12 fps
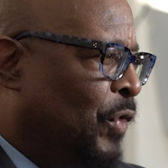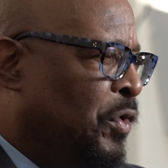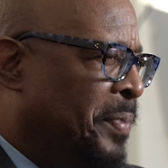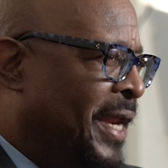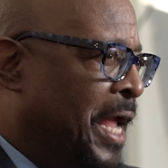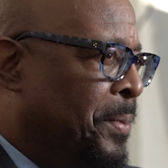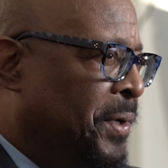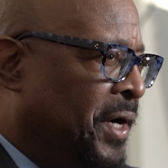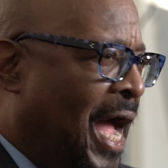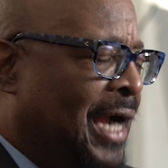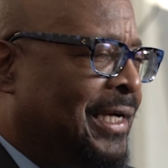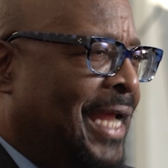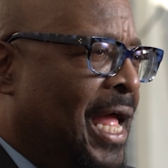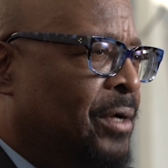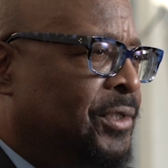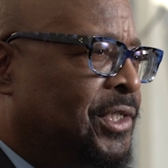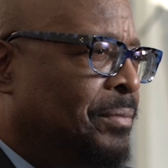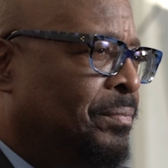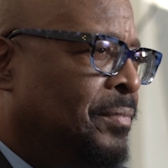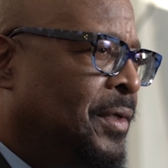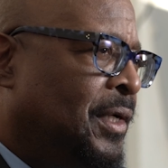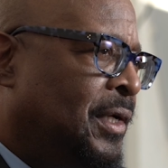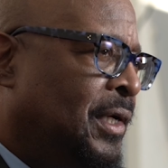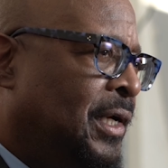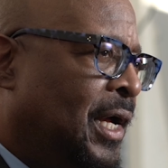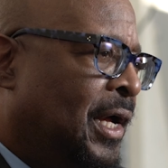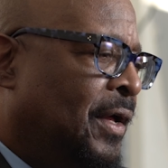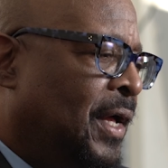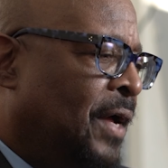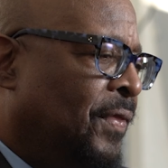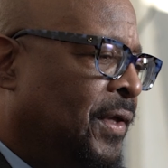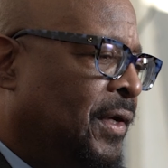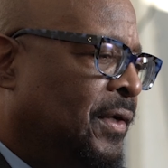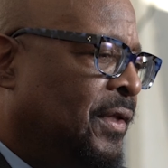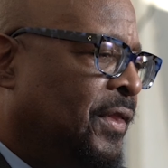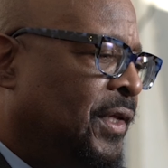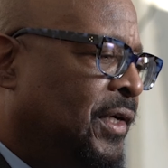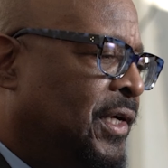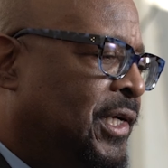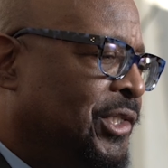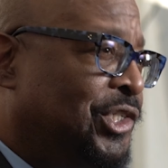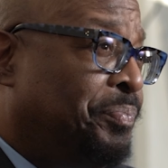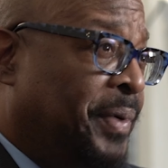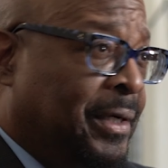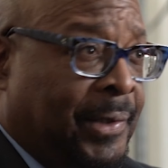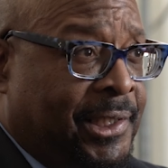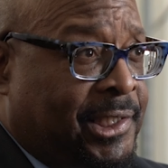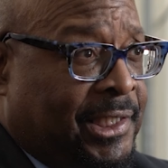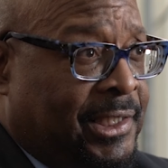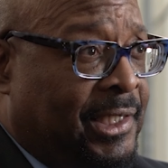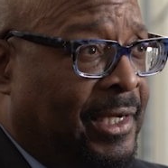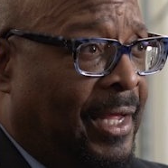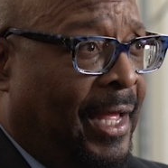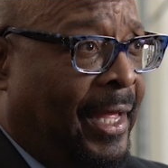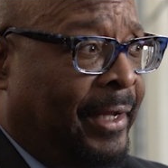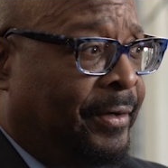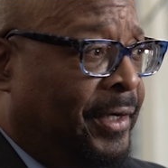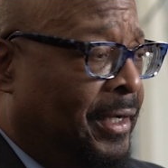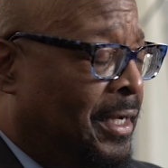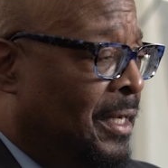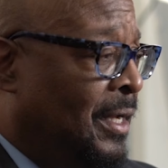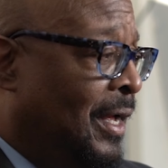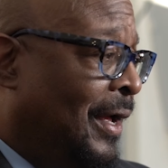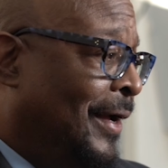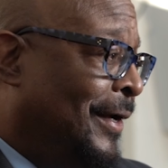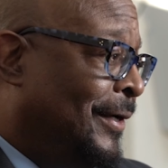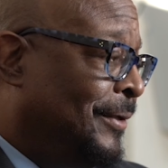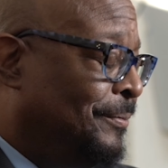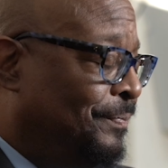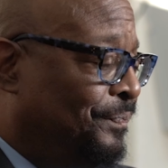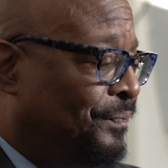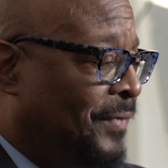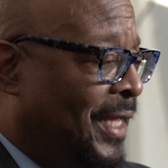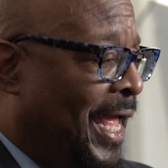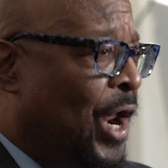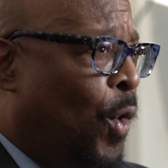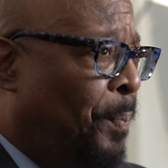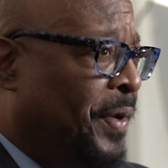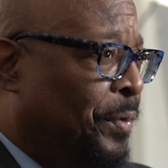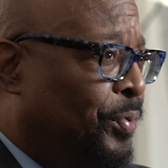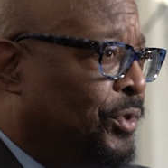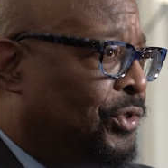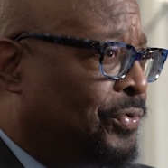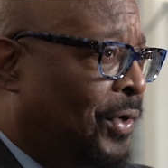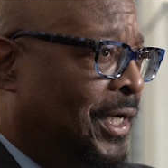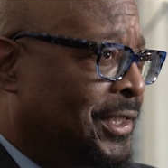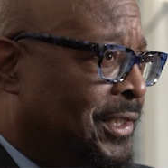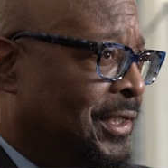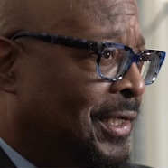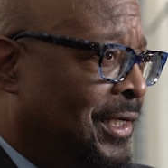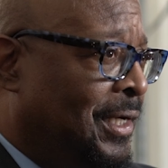We've been able to knock down some uh, the the conspiracies and um, help people trust.